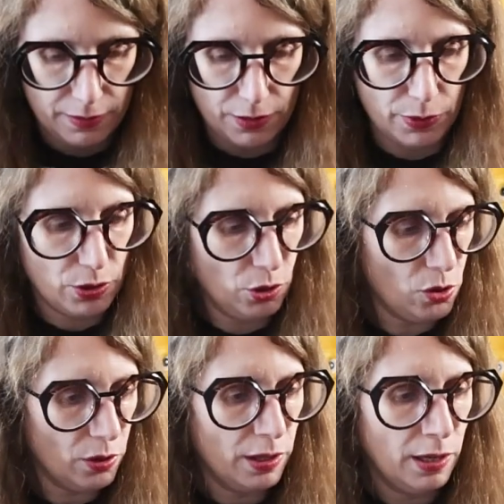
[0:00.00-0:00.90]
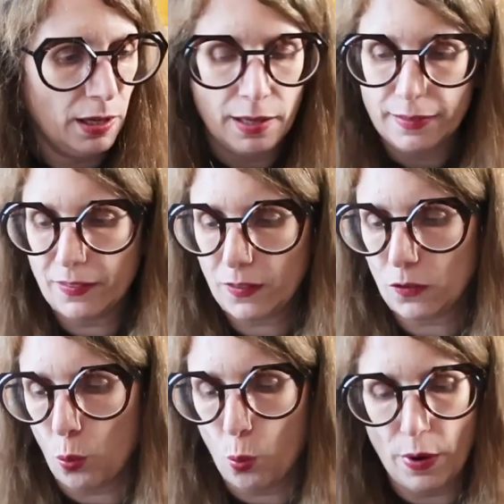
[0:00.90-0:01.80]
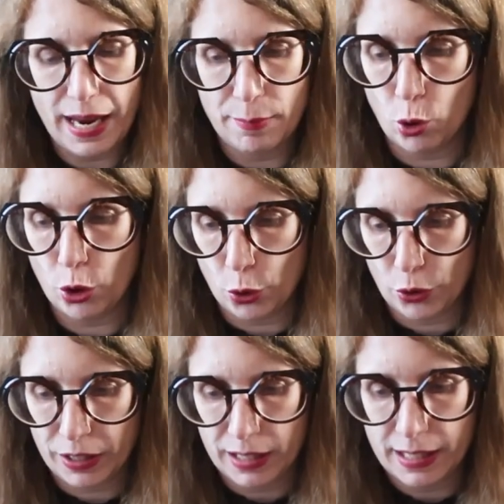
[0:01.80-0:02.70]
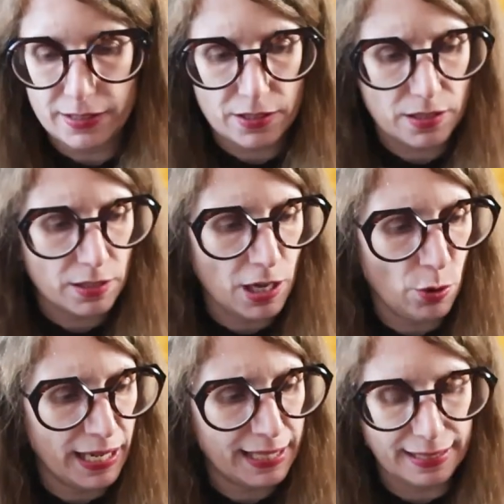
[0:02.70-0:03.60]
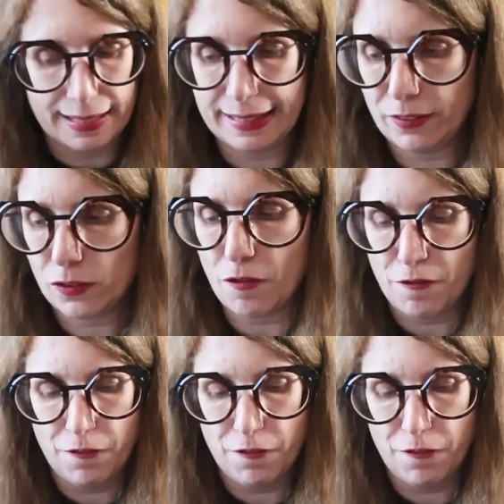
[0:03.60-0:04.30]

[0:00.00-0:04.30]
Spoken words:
There we go. This is way more organized. Now I can at least